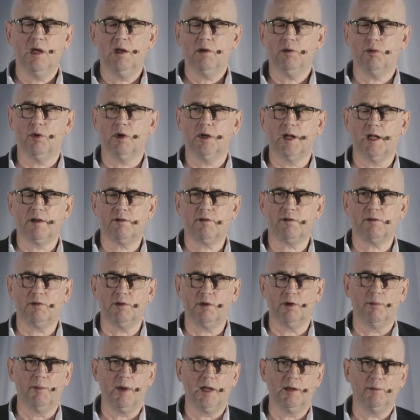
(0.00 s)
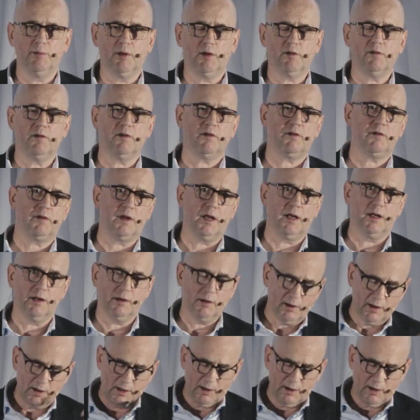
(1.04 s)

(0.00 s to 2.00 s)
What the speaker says: where that's your main business, then